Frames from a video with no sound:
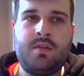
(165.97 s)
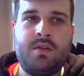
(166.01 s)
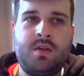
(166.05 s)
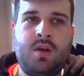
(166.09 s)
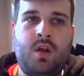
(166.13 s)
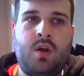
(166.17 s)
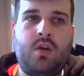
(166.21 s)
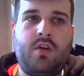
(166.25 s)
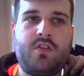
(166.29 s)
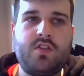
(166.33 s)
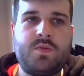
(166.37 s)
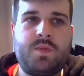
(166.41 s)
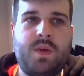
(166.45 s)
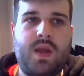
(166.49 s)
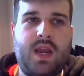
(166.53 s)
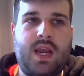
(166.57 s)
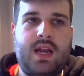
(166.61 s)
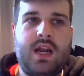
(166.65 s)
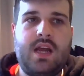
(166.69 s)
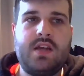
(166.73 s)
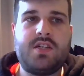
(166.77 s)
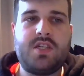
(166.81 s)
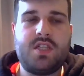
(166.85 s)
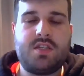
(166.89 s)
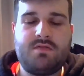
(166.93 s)
A lot of
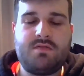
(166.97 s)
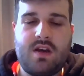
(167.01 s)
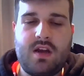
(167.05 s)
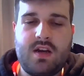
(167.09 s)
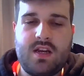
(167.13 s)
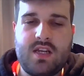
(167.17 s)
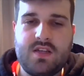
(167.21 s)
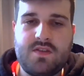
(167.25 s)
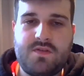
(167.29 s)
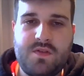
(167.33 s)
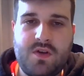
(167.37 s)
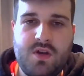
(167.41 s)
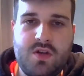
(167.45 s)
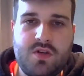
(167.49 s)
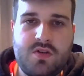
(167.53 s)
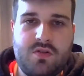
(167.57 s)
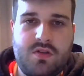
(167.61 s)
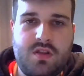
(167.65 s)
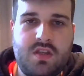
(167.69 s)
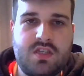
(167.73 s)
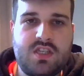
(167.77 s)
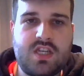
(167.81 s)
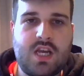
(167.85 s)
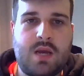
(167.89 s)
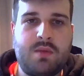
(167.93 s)
speculation surrounding his future
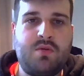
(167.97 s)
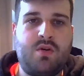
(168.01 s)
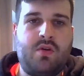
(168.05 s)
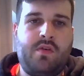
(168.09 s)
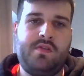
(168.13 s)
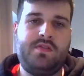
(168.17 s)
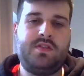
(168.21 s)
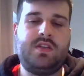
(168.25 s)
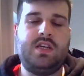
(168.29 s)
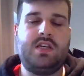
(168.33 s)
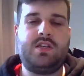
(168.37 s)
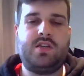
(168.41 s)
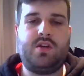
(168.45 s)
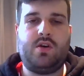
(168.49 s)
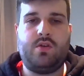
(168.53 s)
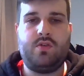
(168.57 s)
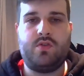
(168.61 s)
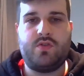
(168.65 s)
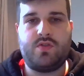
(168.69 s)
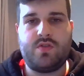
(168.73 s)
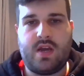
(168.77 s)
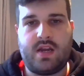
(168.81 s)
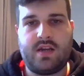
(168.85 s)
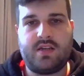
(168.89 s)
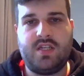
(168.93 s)
in the summer. Obviously his
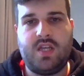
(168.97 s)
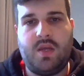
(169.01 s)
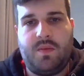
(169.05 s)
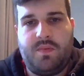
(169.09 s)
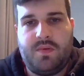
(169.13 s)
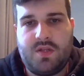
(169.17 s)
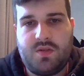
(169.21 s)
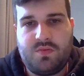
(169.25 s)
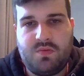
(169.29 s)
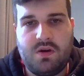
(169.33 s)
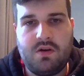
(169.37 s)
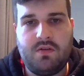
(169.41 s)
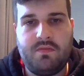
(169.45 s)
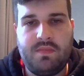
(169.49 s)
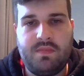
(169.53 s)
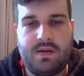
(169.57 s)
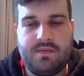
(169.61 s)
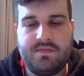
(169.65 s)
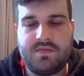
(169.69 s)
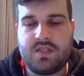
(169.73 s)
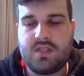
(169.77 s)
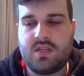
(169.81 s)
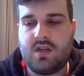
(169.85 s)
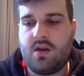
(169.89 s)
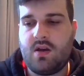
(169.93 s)
contract's up in 12
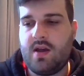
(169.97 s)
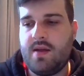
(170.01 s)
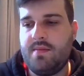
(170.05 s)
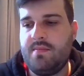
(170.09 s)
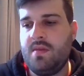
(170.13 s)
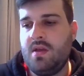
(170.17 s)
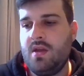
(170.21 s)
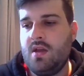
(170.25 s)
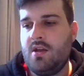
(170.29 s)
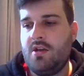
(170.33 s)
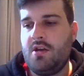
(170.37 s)
months' time.